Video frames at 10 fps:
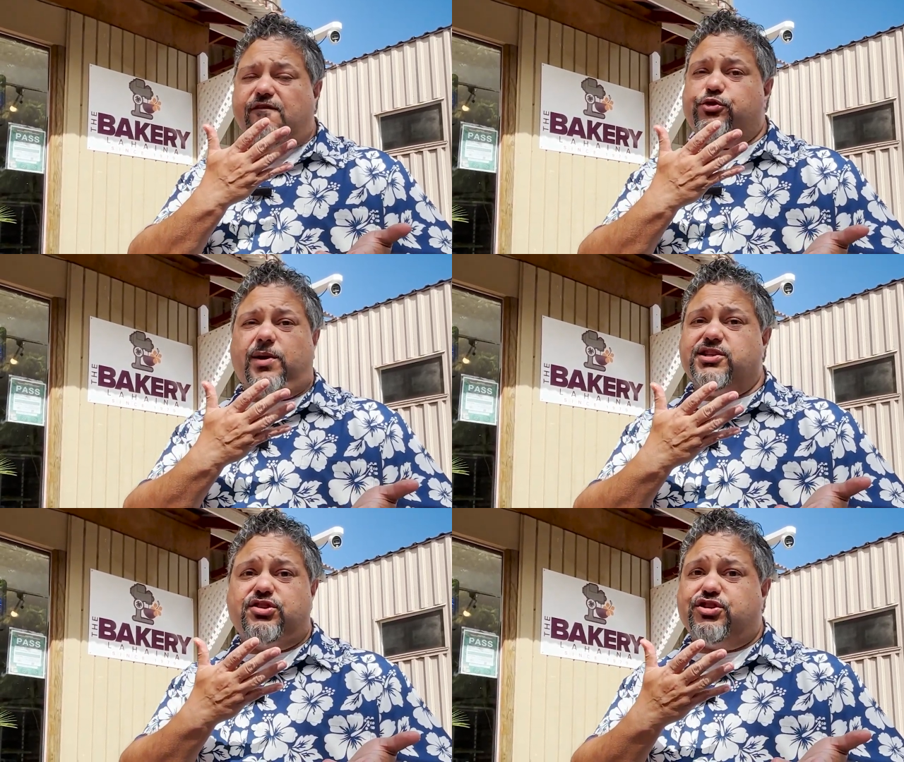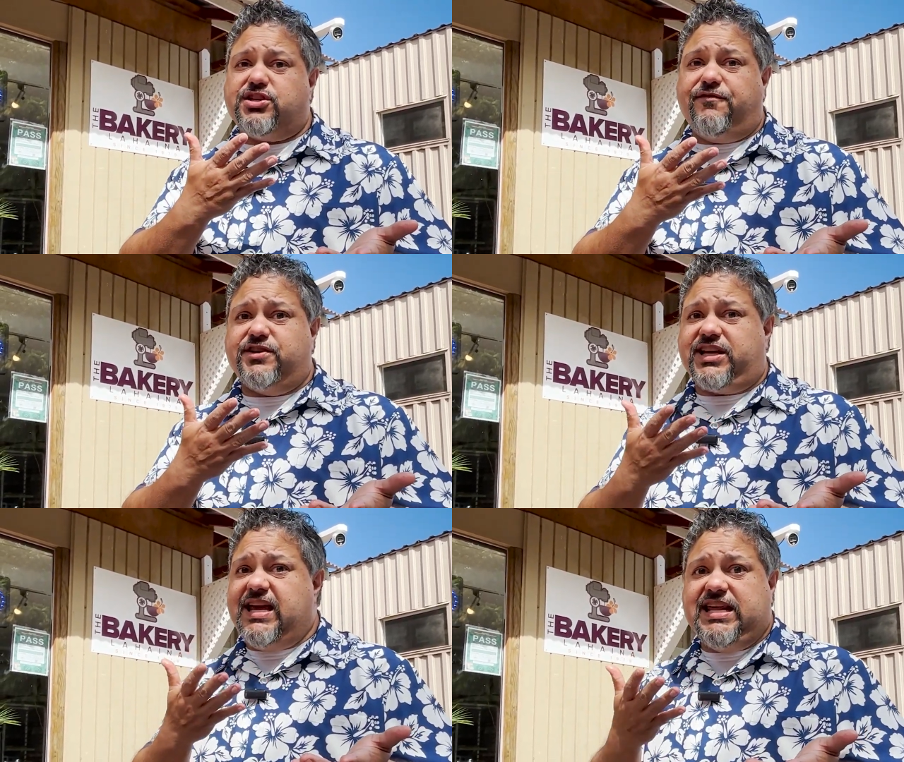The rest of their stuff
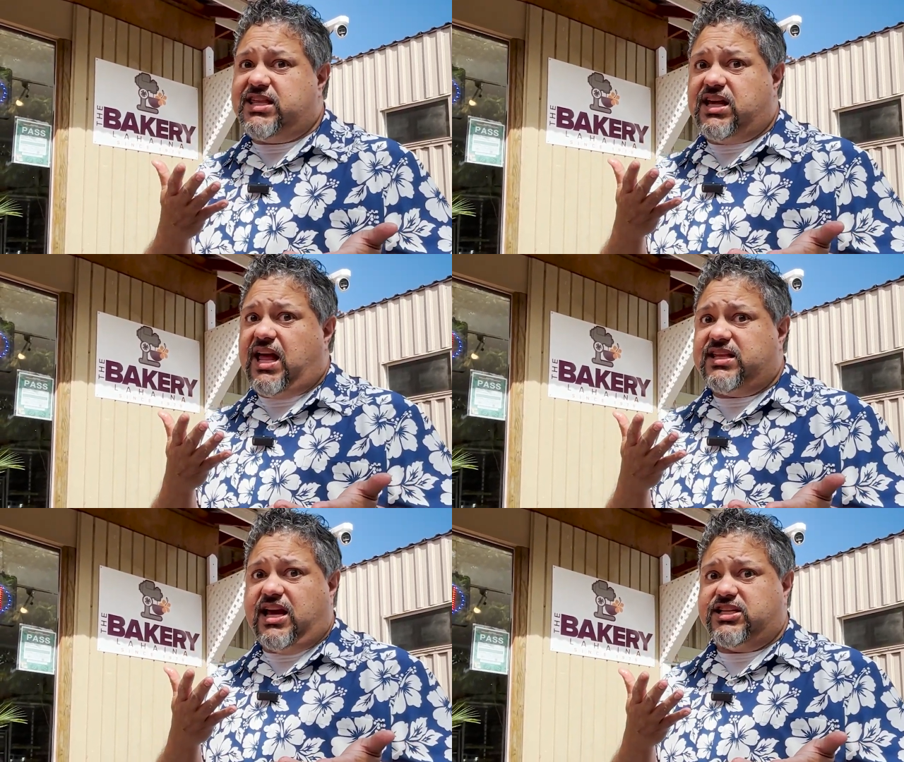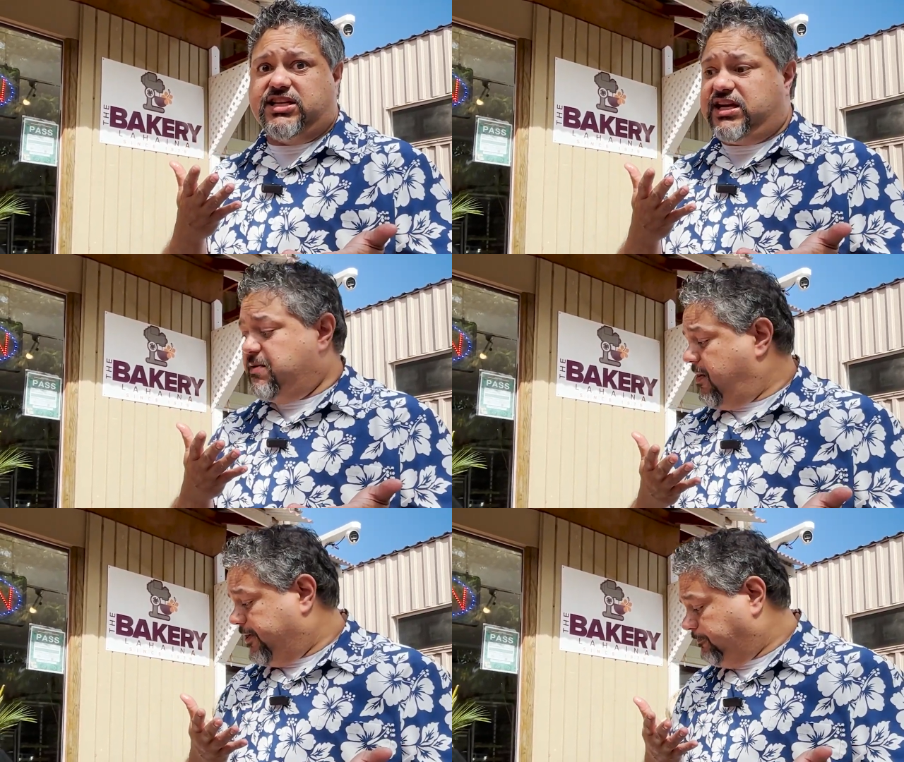is anything like that
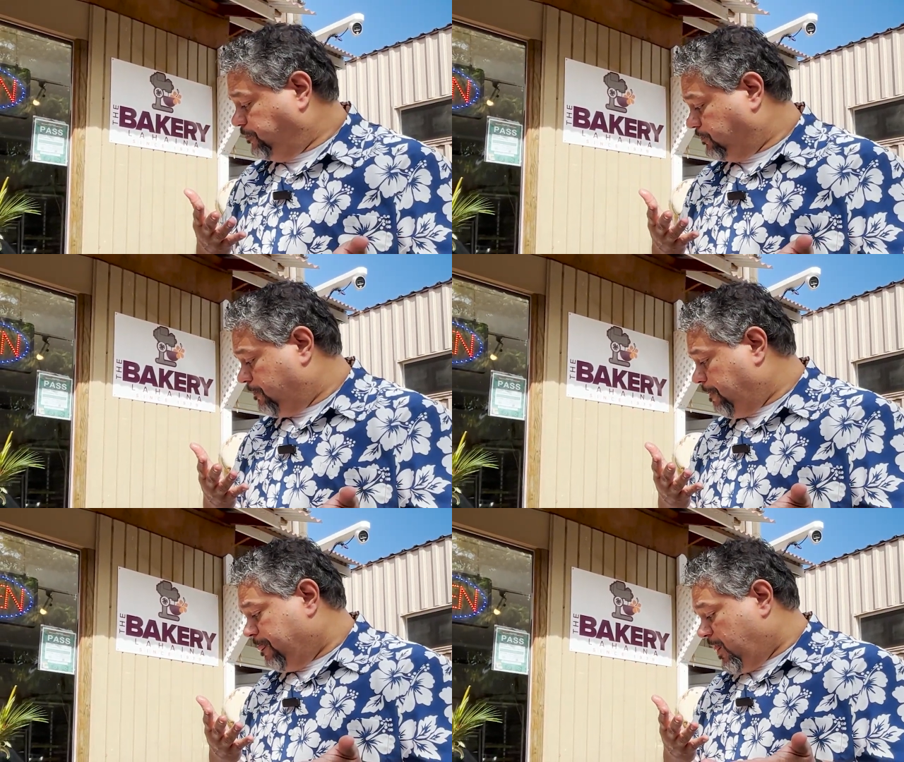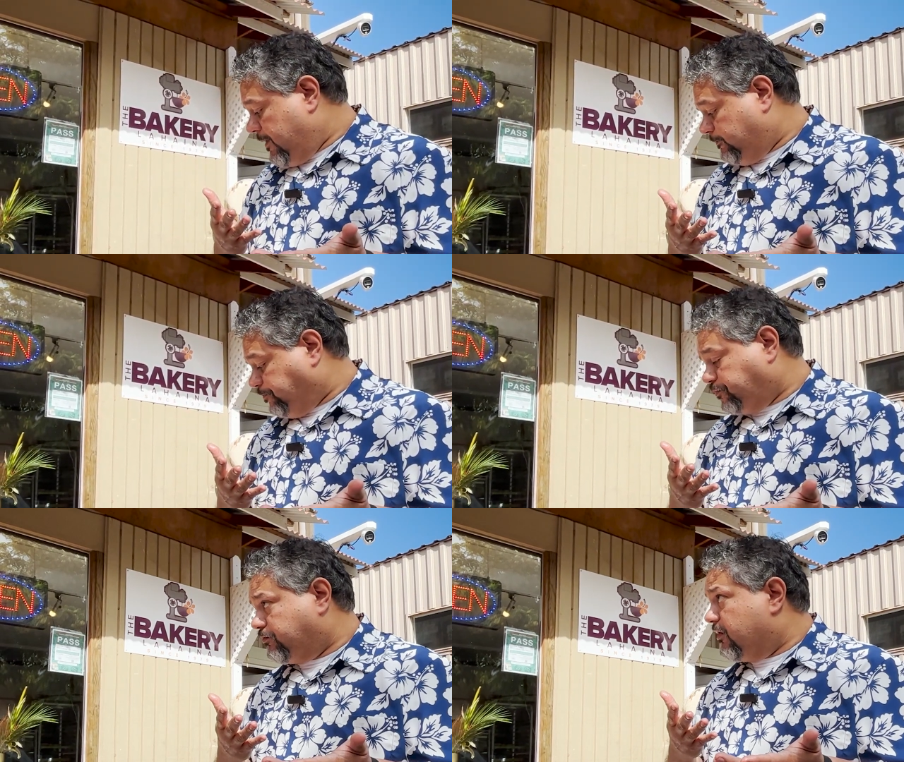sticky bun.
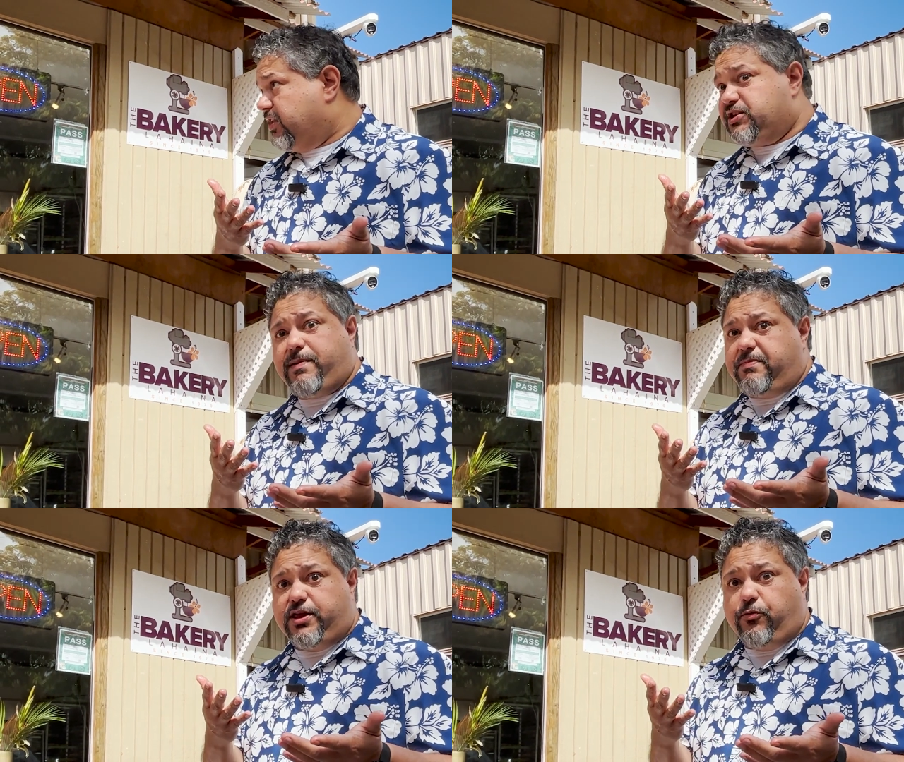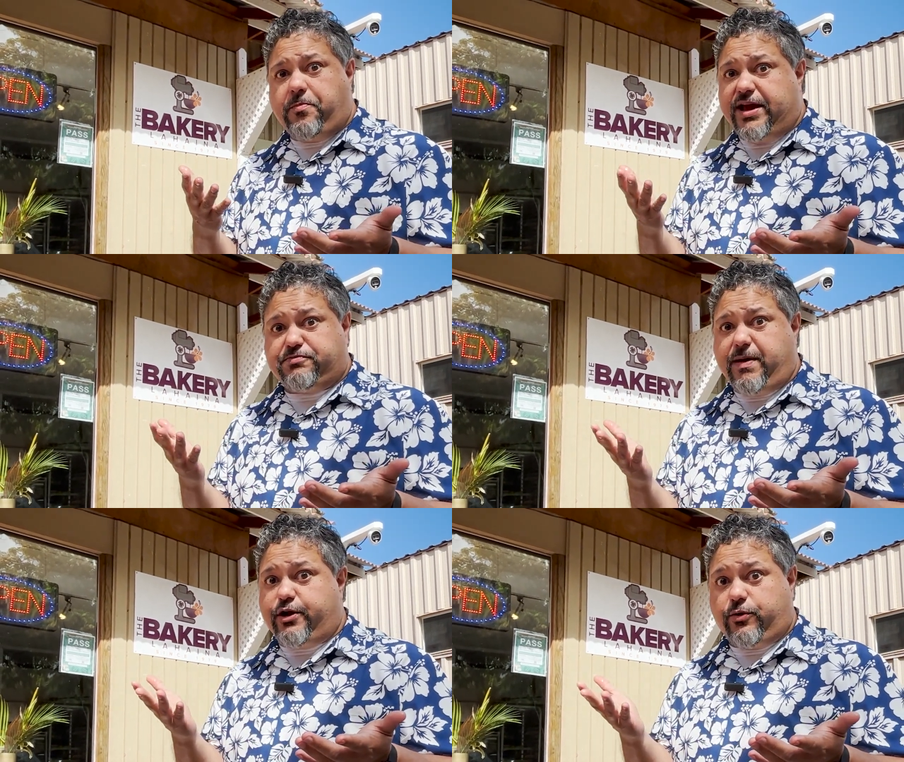This may be the
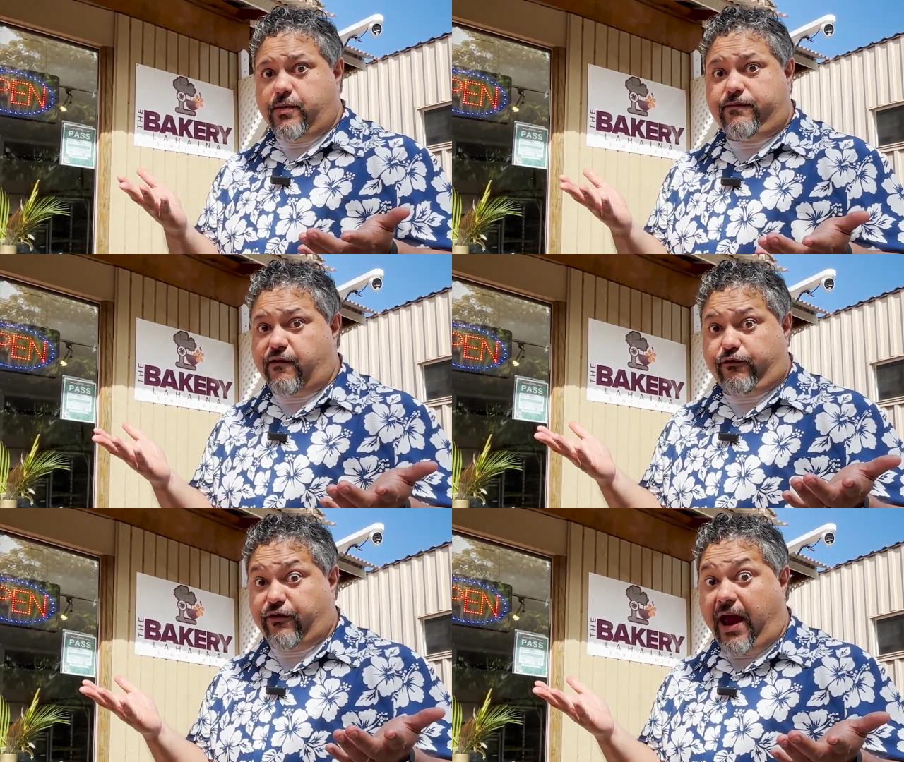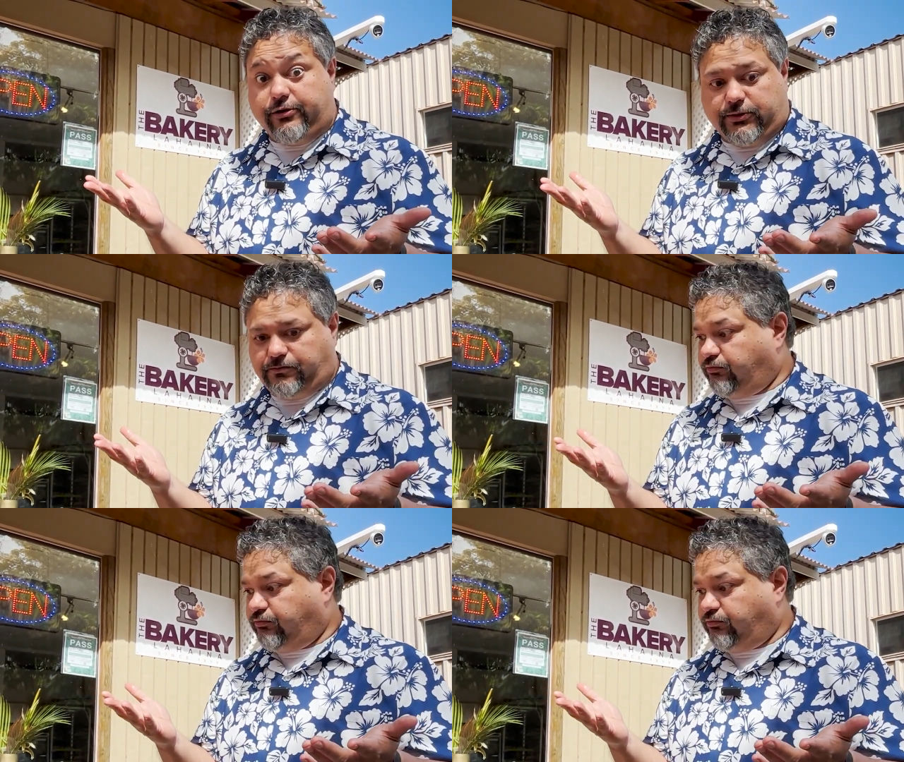best bakery we've ever found.